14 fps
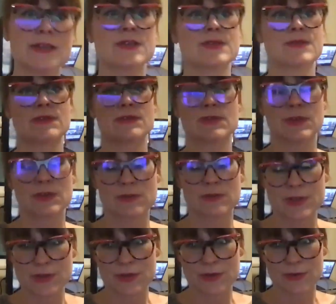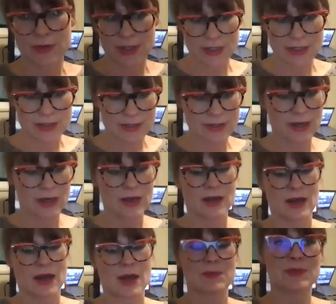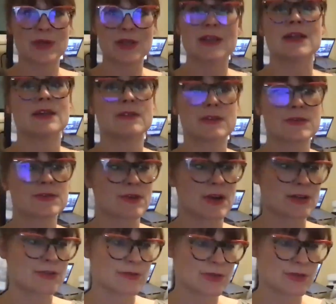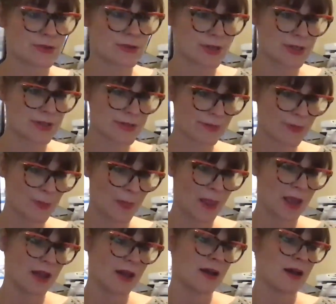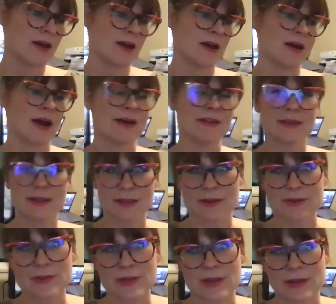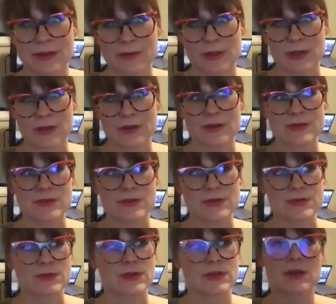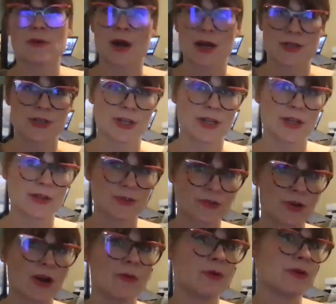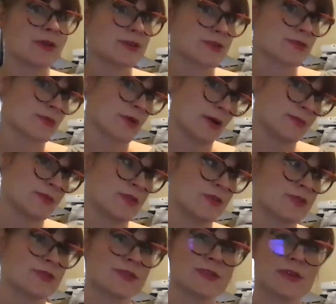to fulfill the regional needs, and B, need those graduate degrees. I think the other thing that we can all do is really question and trouble and disrupt notions